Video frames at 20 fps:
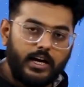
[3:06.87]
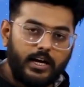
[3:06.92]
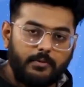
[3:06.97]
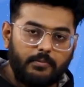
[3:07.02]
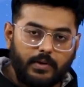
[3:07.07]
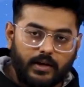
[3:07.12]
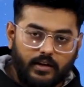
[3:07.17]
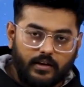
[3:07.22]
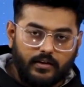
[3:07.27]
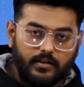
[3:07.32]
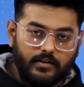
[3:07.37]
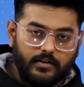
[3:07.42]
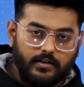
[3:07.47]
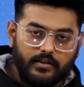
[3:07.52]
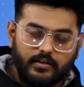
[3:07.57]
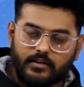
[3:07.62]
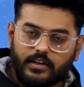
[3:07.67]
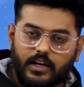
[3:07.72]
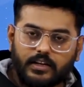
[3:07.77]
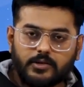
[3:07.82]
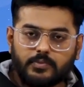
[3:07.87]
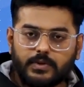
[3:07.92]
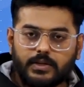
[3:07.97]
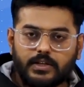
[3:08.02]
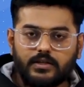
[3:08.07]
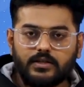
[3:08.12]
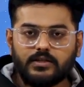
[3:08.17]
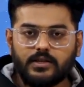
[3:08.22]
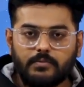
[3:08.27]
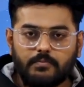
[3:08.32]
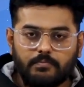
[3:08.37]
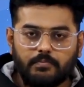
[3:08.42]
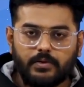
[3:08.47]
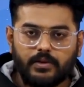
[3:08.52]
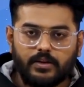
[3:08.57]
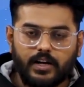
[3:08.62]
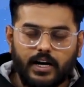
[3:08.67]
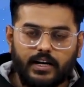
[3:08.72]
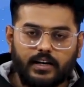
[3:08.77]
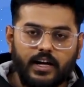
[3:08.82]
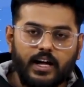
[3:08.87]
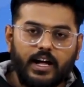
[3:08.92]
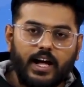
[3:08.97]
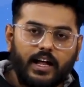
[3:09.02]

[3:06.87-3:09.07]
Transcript: AB. That's pretty simple, right?